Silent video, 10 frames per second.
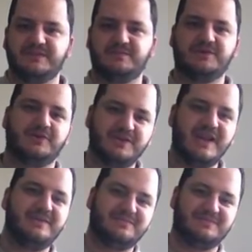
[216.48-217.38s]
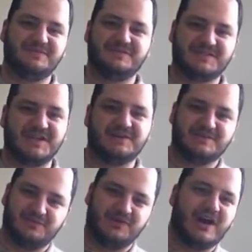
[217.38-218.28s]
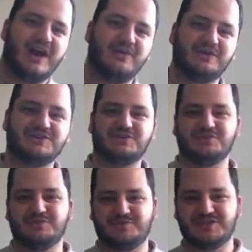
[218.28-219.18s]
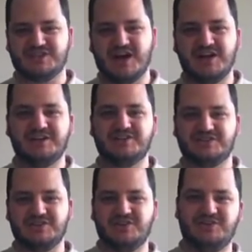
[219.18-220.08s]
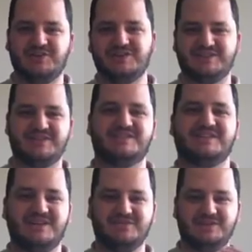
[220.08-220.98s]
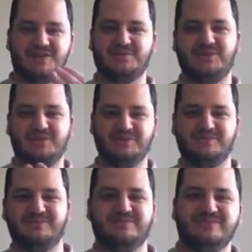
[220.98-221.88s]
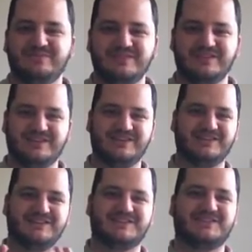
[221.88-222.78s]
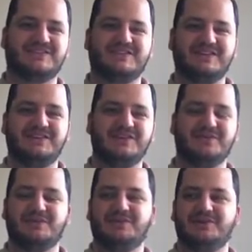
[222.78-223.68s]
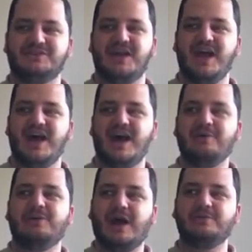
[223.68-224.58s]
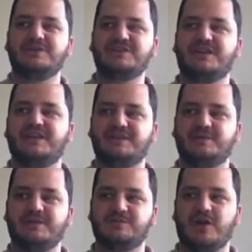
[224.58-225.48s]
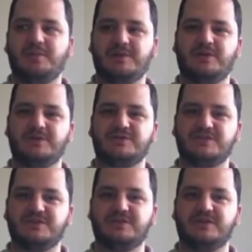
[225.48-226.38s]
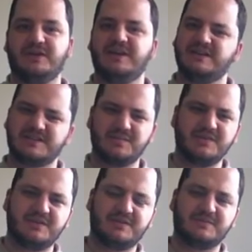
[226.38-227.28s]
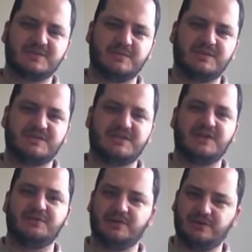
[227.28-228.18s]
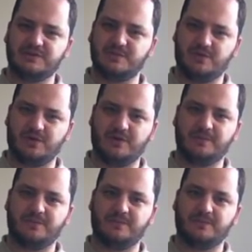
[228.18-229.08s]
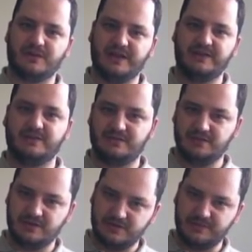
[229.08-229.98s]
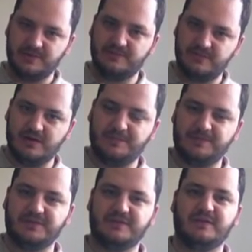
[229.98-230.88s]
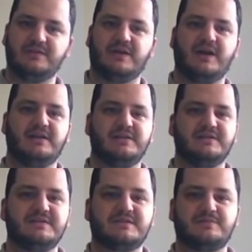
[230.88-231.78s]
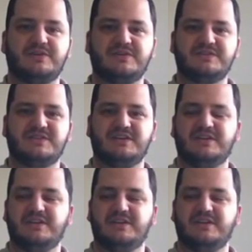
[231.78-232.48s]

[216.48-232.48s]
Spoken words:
but her name sounds more Irish or Scottish, so it's kind of in that weird, so like you're not really quite sure. I would say that it's probably closer. Some of the scenery looks more like it could be up in the Highlands, but